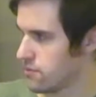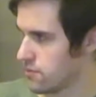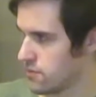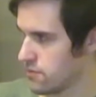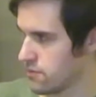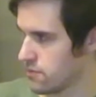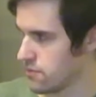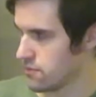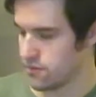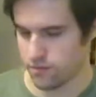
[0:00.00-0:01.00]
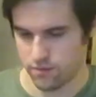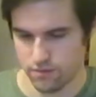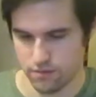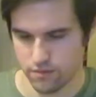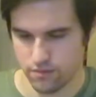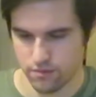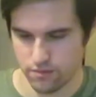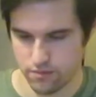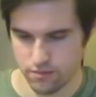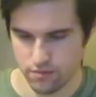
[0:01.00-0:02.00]

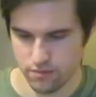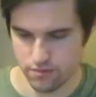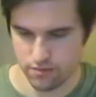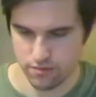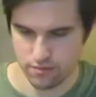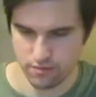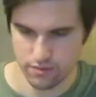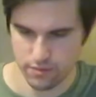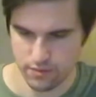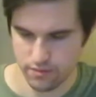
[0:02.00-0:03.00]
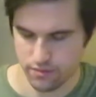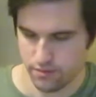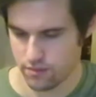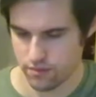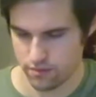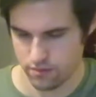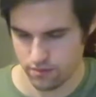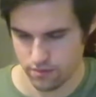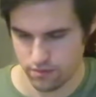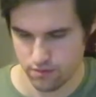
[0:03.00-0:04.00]

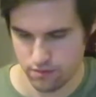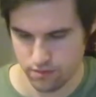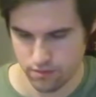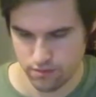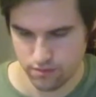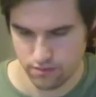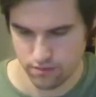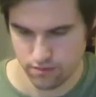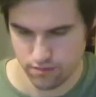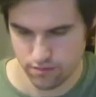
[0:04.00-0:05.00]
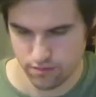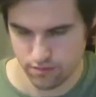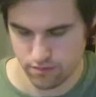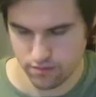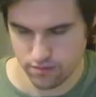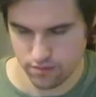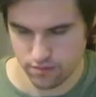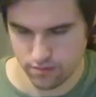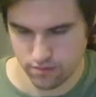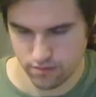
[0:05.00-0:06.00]

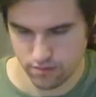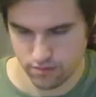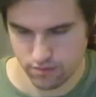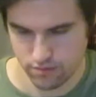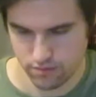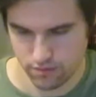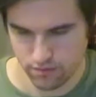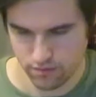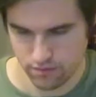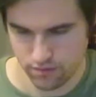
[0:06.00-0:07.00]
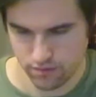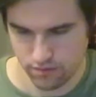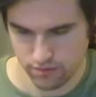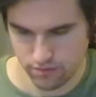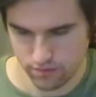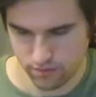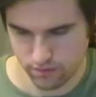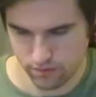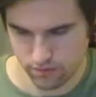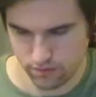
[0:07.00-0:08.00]
No words are spoken by the person on screen.